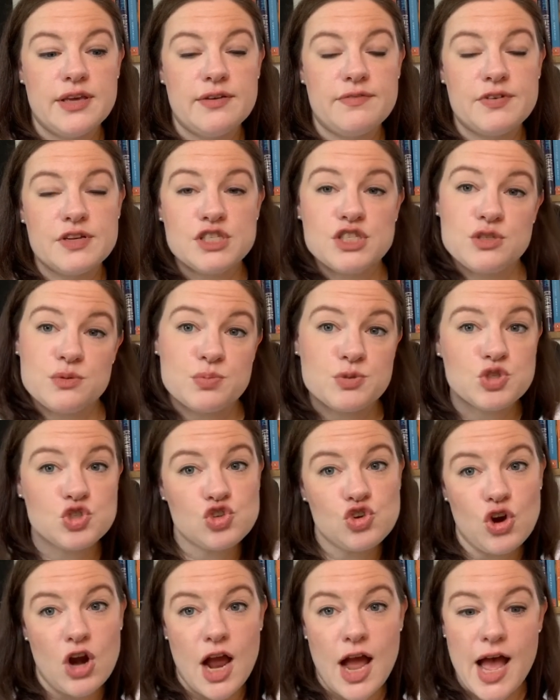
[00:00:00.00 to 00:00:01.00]
a
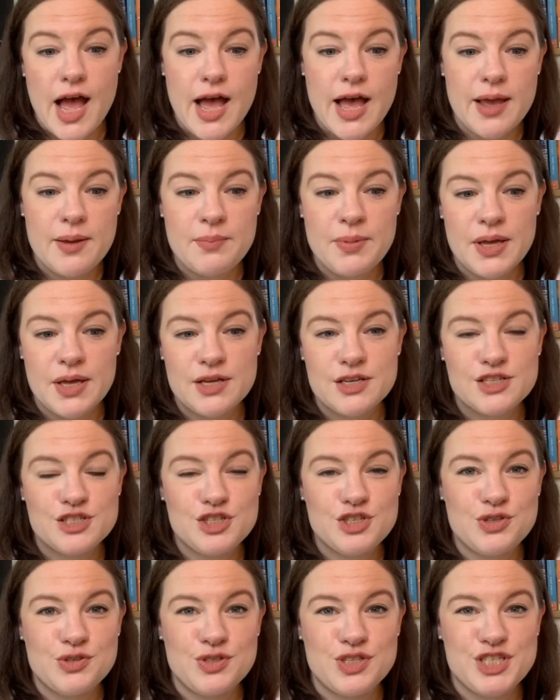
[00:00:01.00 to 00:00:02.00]
subscribe
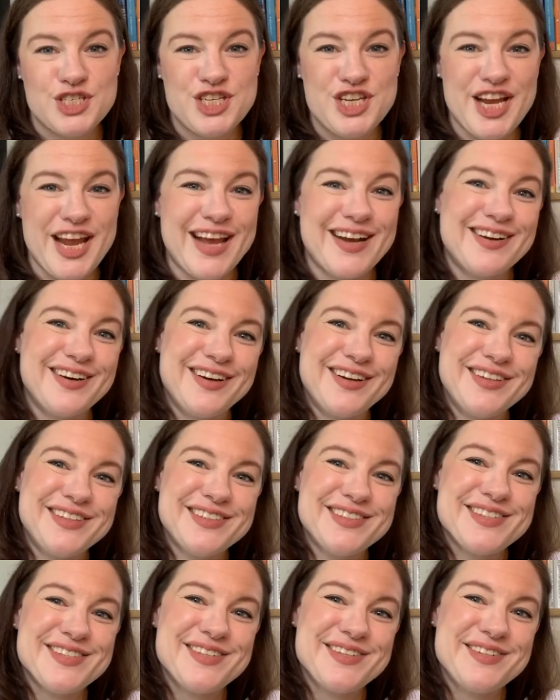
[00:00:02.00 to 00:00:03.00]
to the
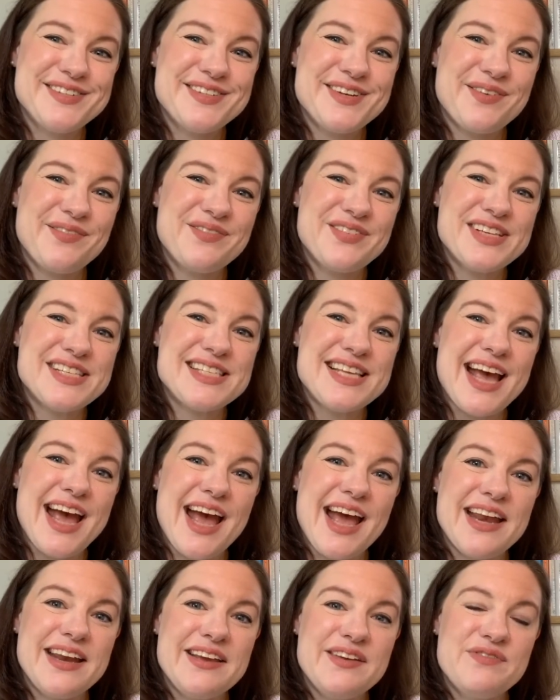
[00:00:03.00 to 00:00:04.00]
channel so you don't miss
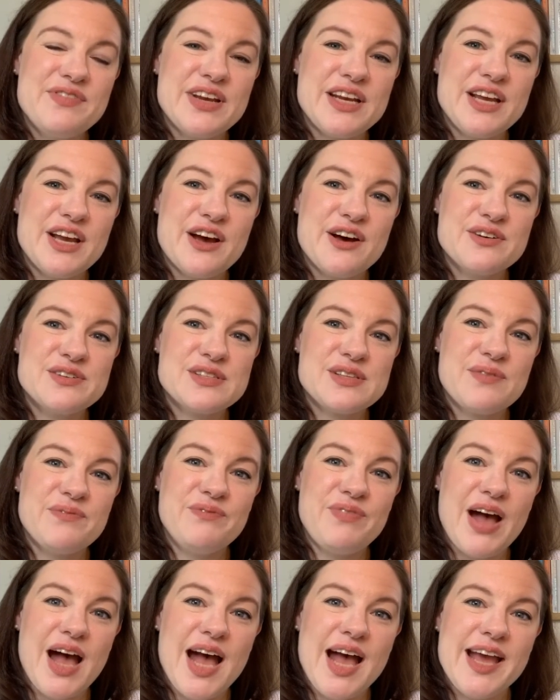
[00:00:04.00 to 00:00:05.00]
any videos
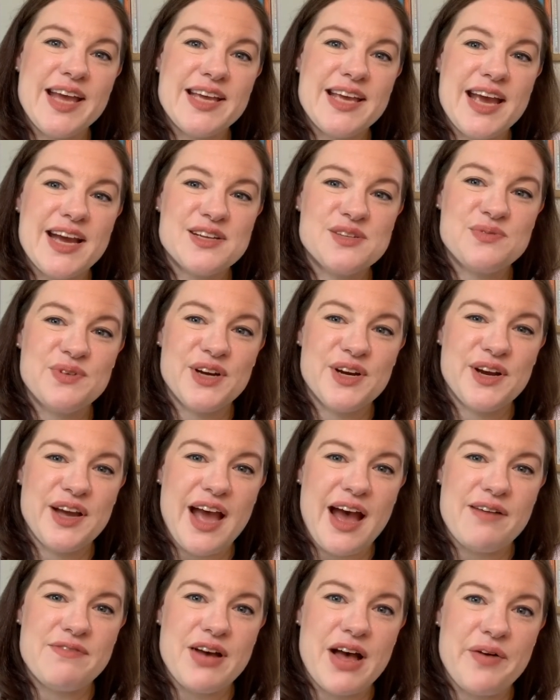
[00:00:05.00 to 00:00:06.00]
by Cashmere and
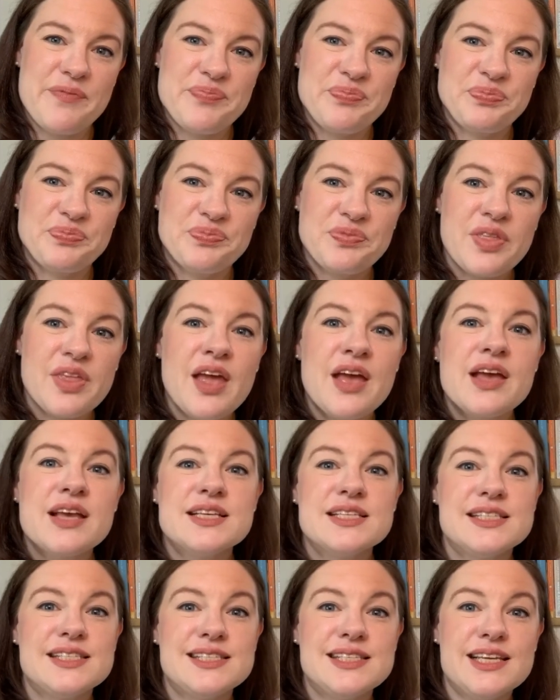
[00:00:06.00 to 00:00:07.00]
Kaba.
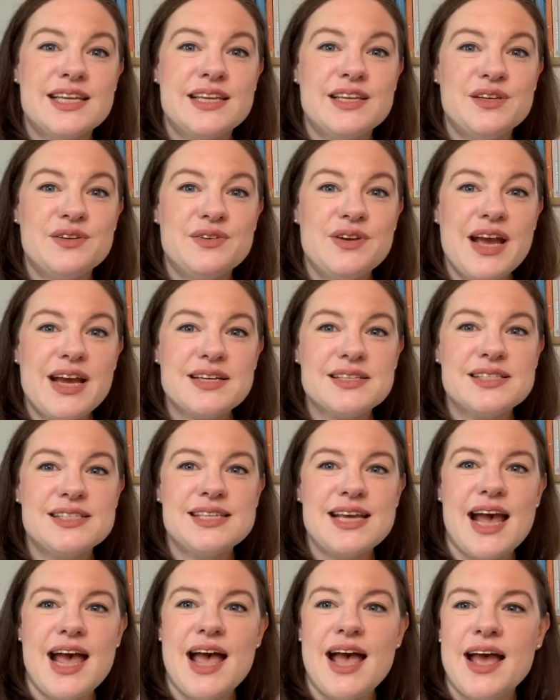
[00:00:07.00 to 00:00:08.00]
See you next
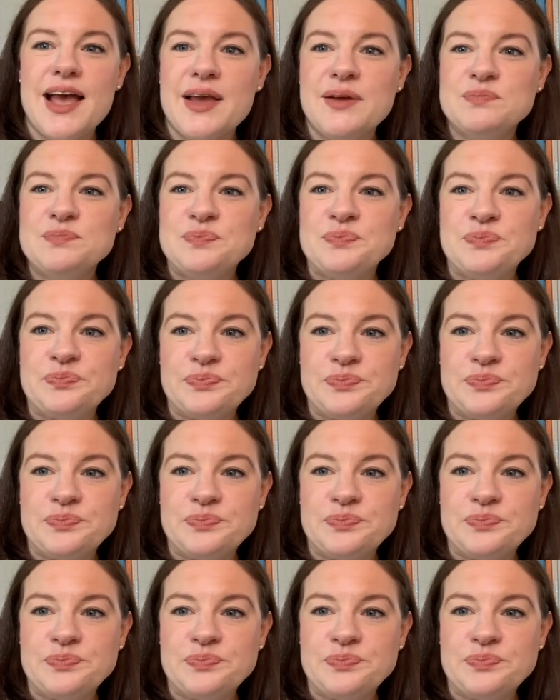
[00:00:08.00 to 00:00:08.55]
time.